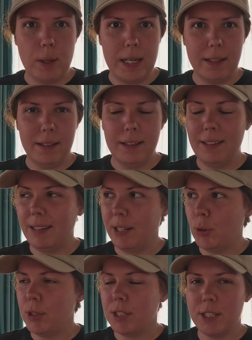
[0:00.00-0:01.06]
Well, I
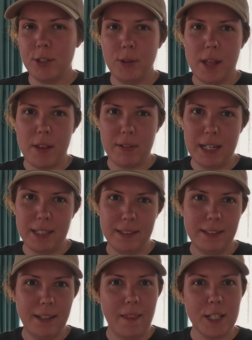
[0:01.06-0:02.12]
know this doesn't look like the van,
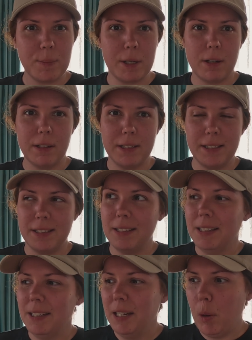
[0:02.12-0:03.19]
and that's because
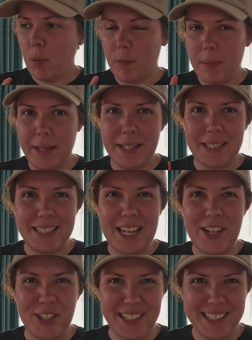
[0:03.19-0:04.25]
we made the
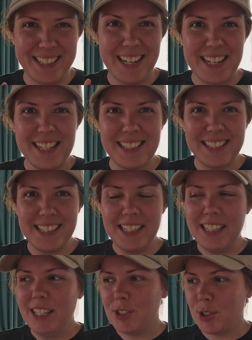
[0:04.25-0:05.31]
decision tonight
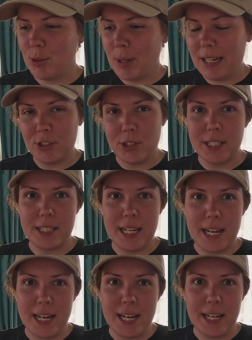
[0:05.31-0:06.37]
to actually
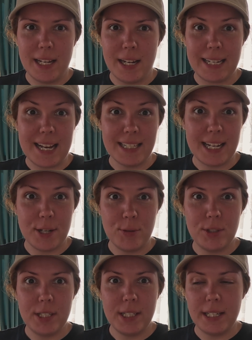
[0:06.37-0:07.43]
stay in a guest
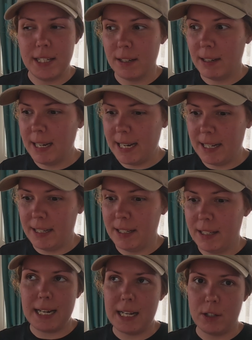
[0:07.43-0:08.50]
house here in
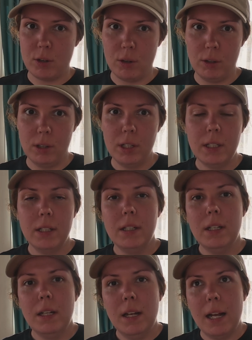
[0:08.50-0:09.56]
Karakol.
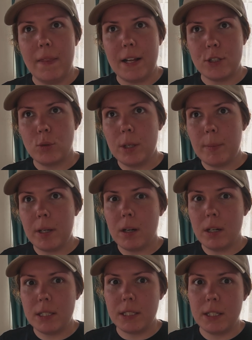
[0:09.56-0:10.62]
And that's only
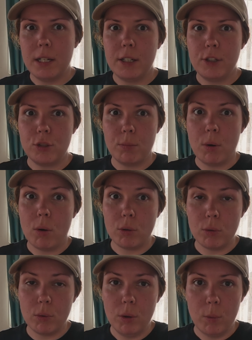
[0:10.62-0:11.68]
because
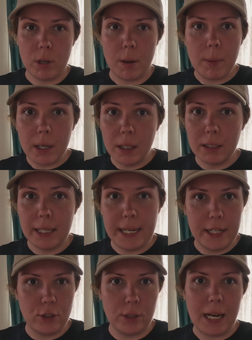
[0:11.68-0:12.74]
tomorrow we're up
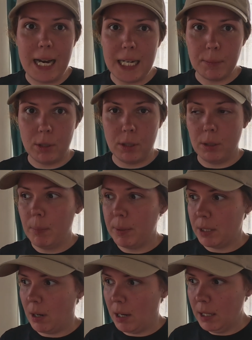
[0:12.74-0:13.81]
early to the animal
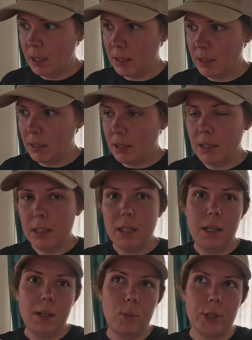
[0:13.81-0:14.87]
bazaar,
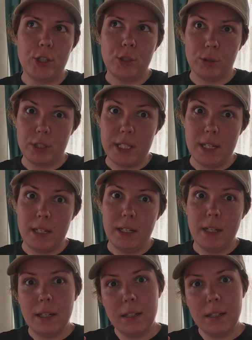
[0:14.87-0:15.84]
which you'll see